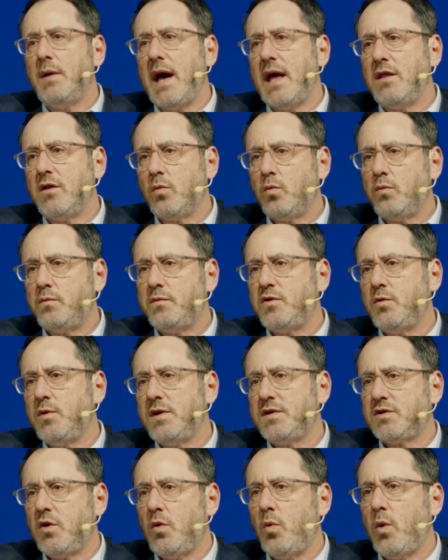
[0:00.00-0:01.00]
And they're
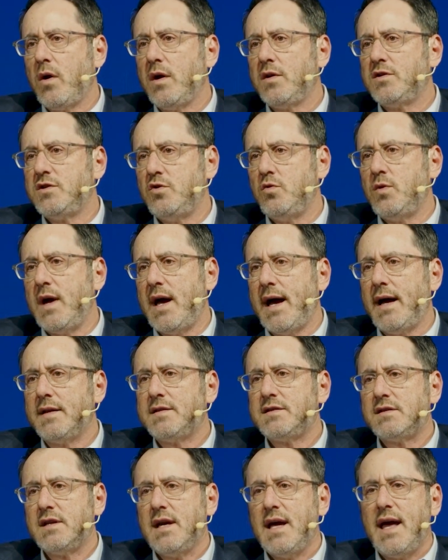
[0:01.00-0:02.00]
doing so wearing two
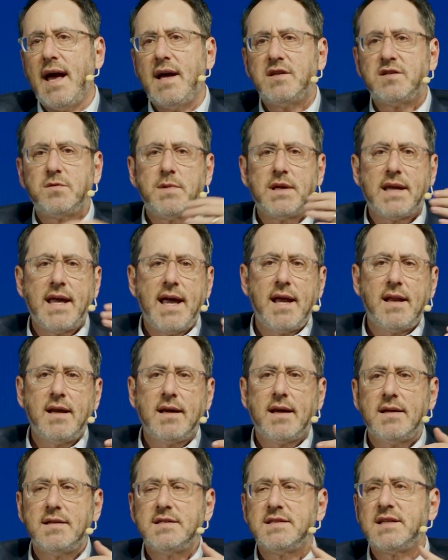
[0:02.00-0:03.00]
hats, as a
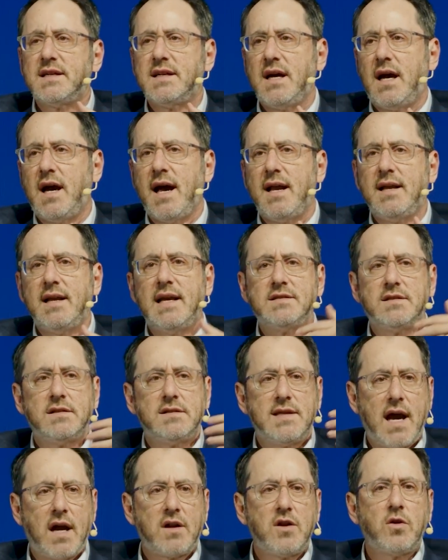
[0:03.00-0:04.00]
mechanic and as a guide, as a
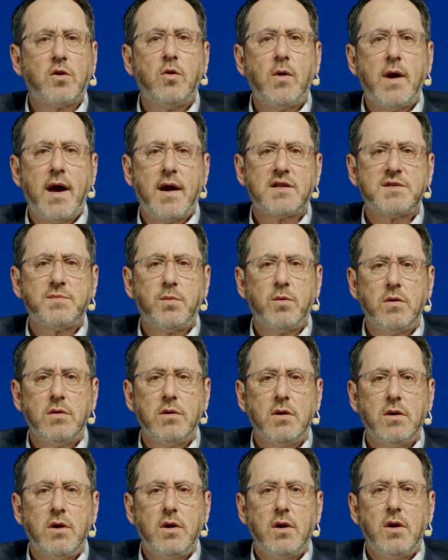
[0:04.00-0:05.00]
technical expert